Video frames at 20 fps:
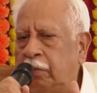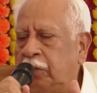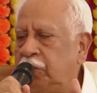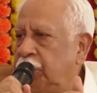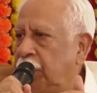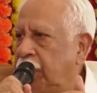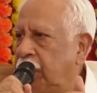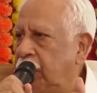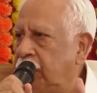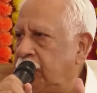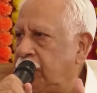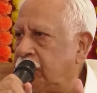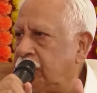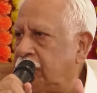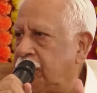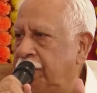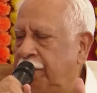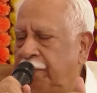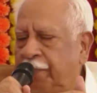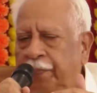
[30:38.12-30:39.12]

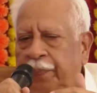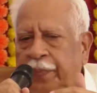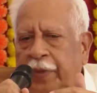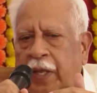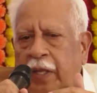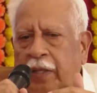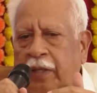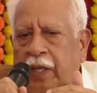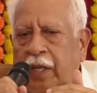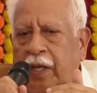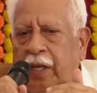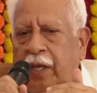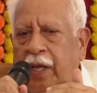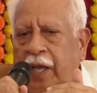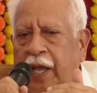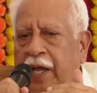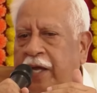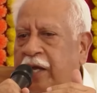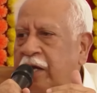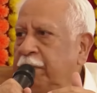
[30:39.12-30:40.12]
journalists,
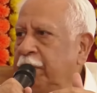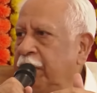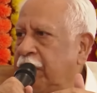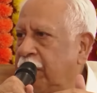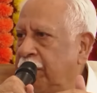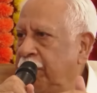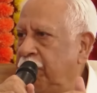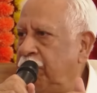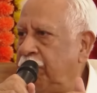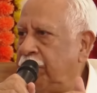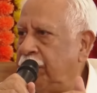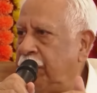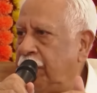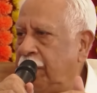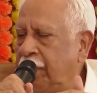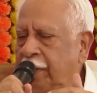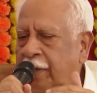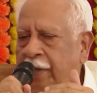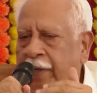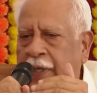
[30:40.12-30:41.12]
the academic
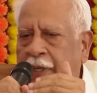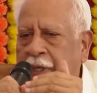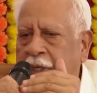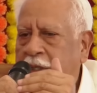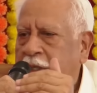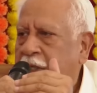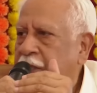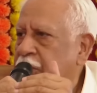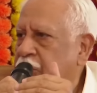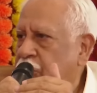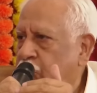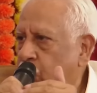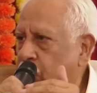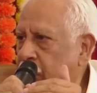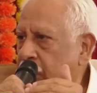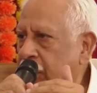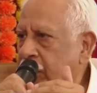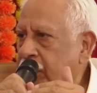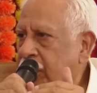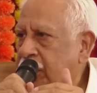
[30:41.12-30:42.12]
community, the
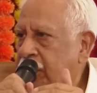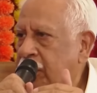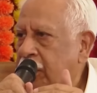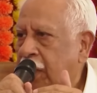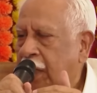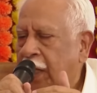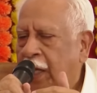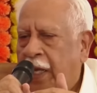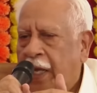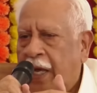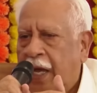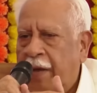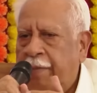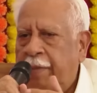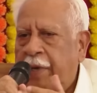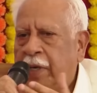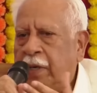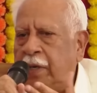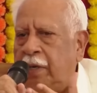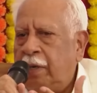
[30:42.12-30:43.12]
students. I
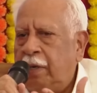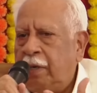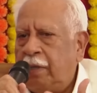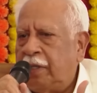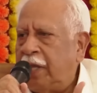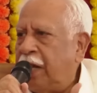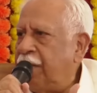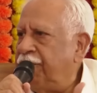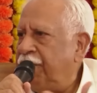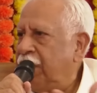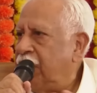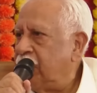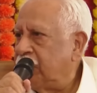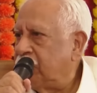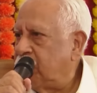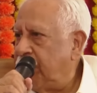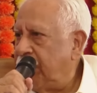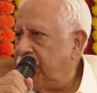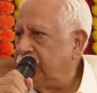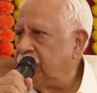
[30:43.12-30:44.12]
mean, there are
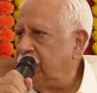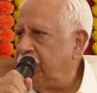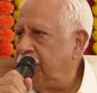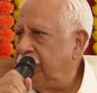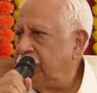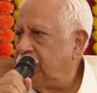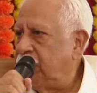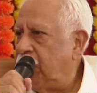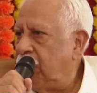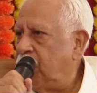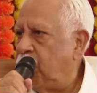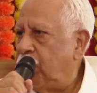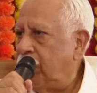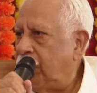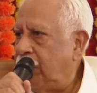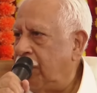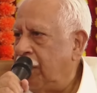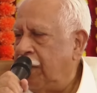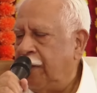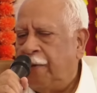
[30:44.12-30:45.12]
various ways in which they do it.
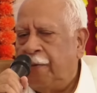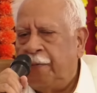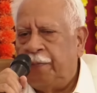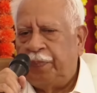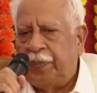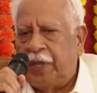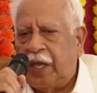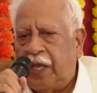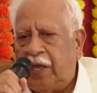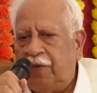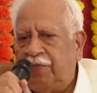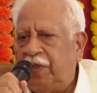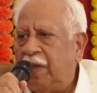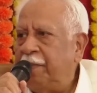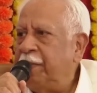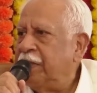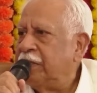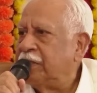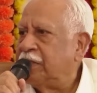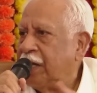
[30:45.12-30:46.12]
They give
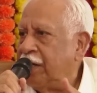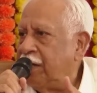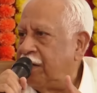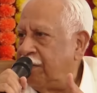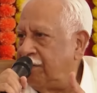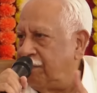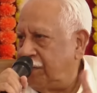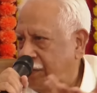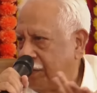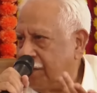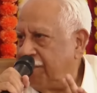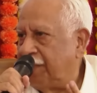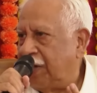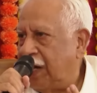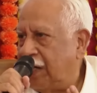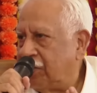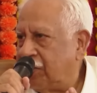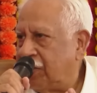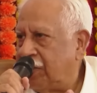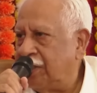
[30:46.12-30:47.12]
them incentives,
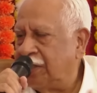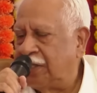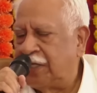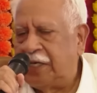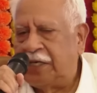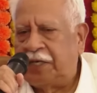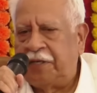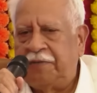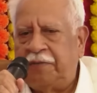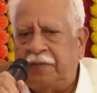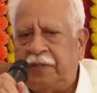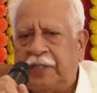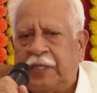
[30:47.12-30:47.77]
financial incentives.